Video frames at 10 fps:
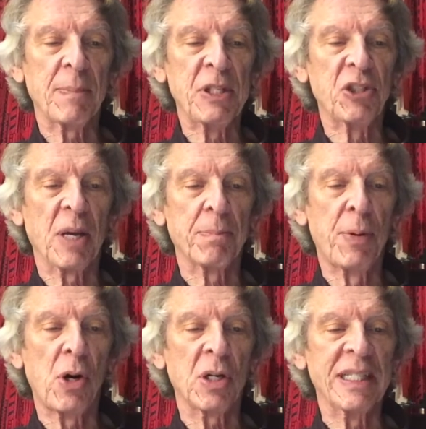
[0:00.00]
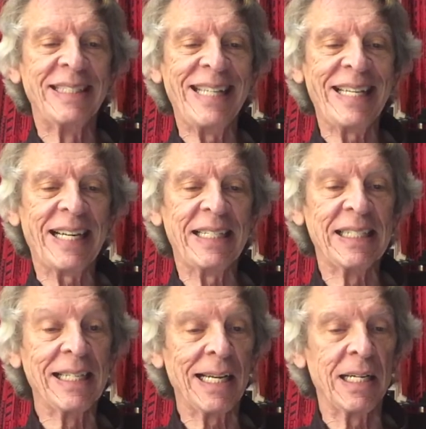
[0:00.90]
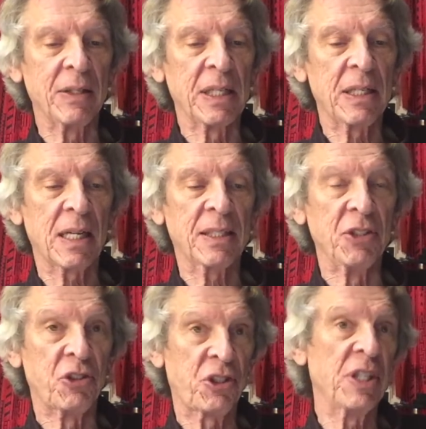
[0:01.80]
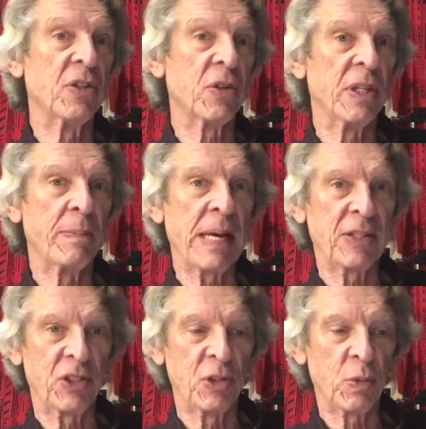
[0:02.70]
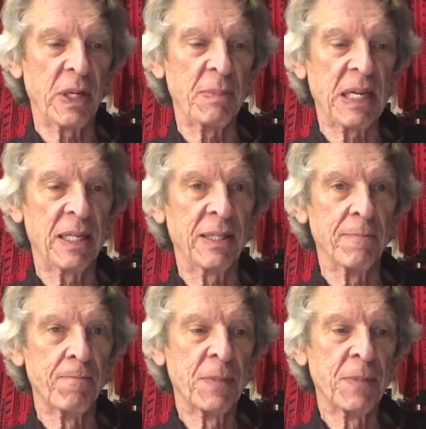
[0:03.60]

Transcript: he shot Paul a dead-eyed glare and cocked his chin toward the passageway behind him.